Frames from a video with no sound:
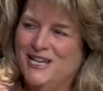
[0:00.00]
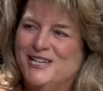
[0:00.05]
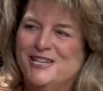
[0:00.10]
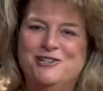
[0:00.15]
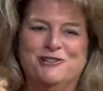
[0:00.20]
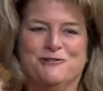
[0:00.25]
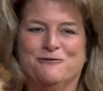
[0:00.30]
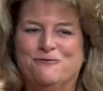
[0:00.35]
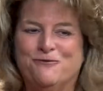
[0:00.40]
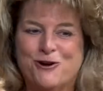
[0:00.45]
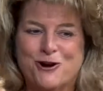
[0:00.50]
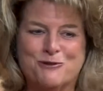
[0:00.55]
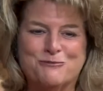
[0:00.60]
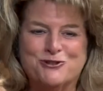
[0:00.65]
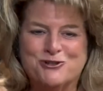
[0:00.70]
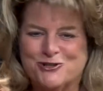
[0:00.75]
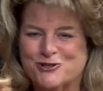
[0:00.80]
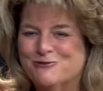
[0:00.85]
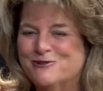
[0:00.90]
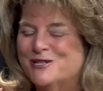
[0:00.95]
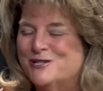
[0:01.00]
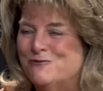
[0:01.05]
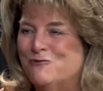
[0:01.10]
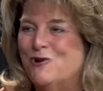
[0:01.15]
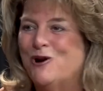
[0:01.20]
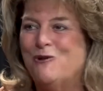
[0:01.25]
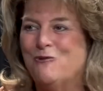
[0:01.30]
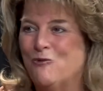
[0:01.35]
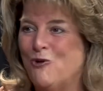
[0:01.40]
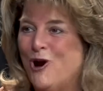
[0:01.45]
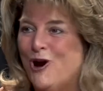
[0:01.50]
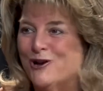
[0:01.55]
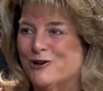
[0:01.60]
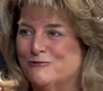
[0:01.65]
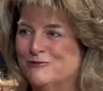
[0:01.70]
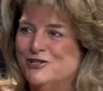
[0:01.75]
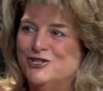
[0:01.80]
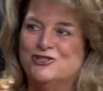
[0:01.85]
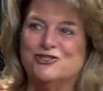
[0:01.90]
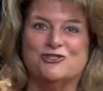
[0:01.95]
You know, farmers always want water.
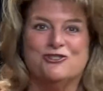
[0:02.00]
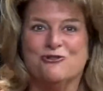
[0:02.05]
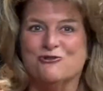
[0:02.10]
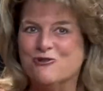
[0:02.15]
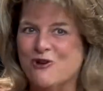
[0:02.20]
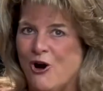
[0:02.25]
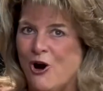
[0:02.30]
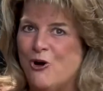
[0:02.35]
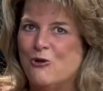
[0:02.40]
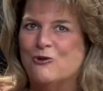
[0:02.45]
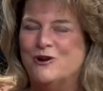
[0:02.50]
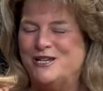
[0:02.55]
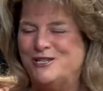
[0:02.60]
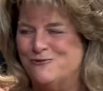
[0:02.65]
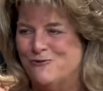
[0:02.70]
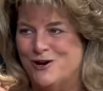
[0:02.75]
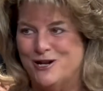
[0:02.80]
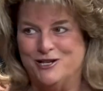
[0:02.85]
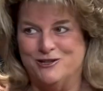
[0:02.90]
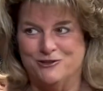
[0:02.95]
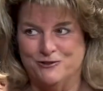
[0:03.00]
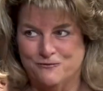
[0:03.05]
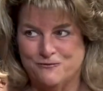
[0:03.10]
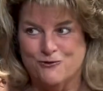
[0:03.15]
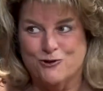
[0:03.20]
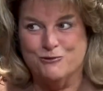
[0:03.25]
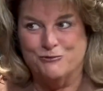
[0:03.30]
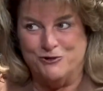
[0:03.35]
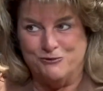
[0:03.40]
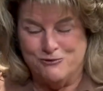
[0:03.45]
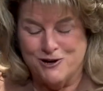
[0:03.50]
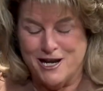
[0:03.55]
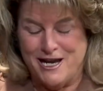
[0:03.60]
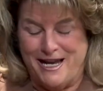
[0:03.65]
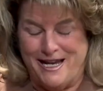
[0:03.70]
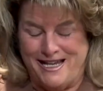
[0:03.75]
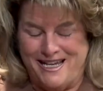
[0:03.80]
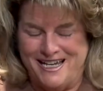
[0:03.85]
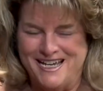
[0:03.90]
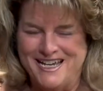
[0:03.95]
We just don't always want it in the form of
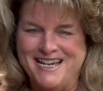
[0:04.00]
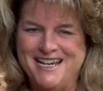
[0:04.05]
rain.